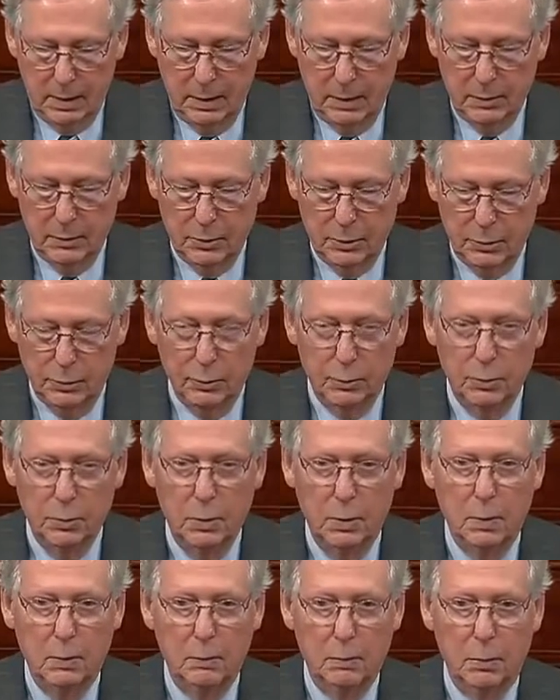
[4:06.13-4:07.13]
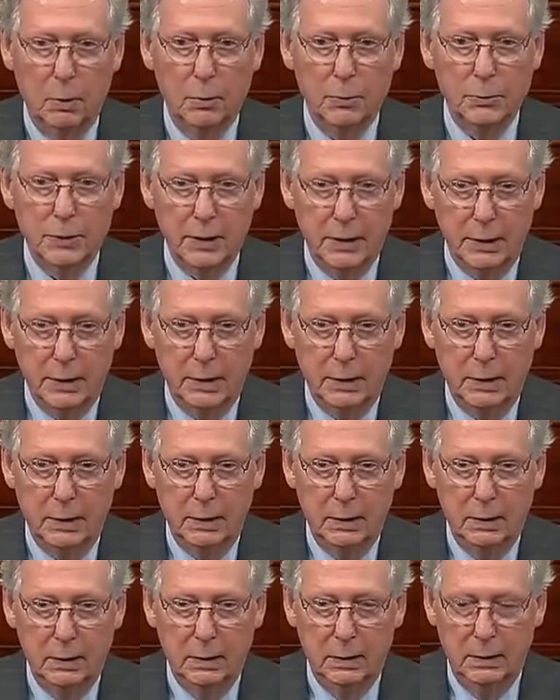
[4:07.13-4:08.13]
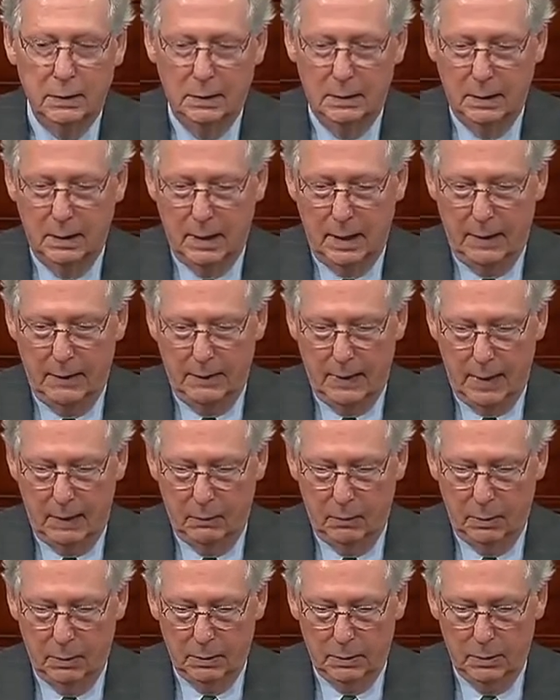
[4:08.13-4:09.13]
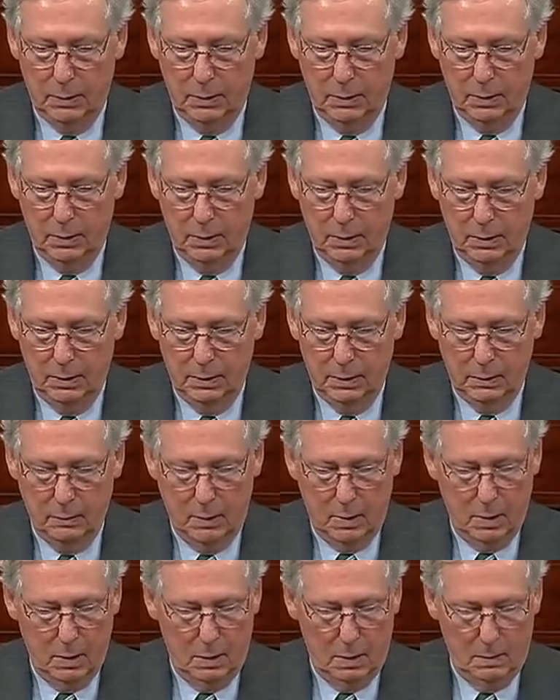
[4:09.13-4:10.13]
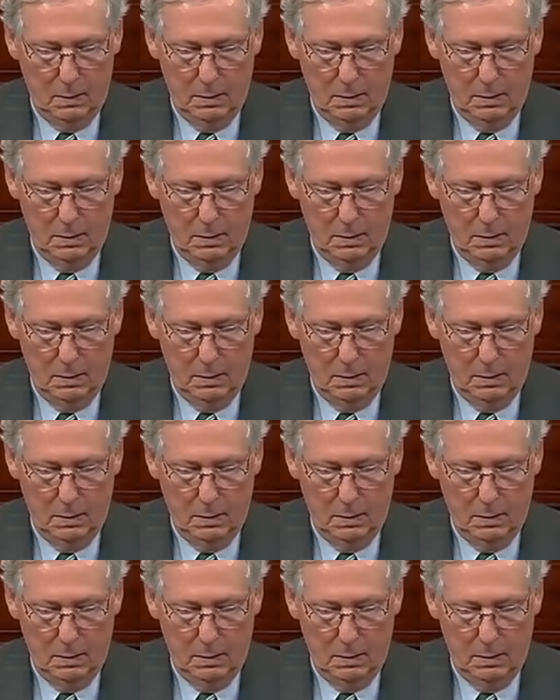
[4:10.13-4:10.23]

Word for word: Now, this top Republican in the Senate, the Senate Majority Leader, Mitch